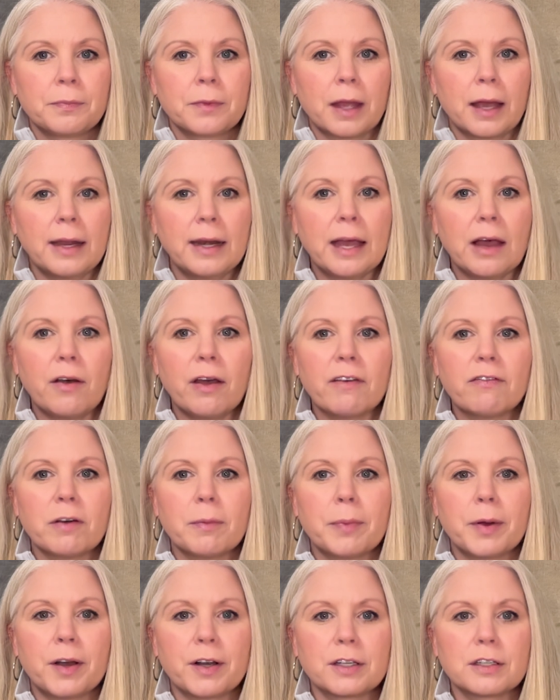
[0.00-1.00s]
I now have a
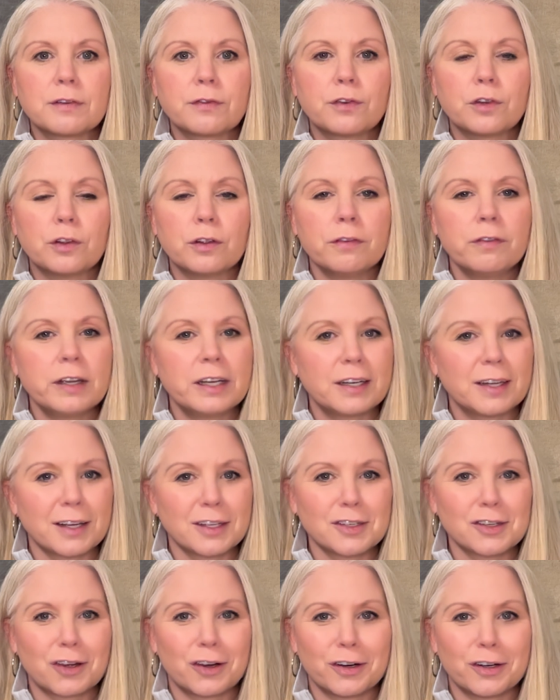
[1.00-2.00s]
box full of
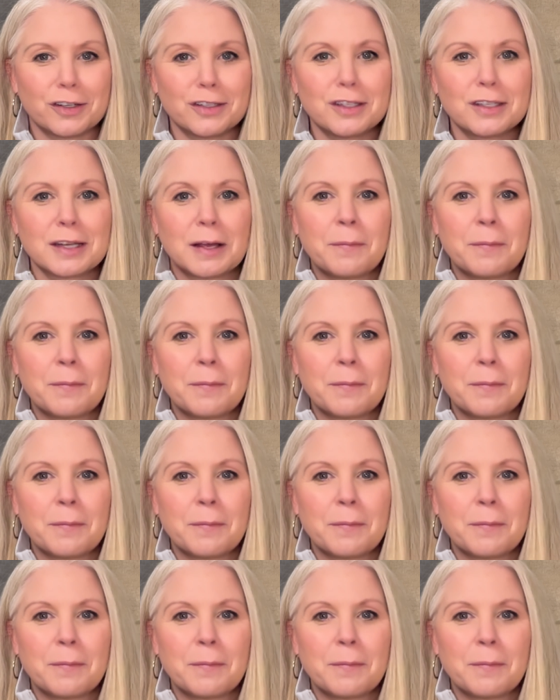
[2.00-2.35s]
index cards,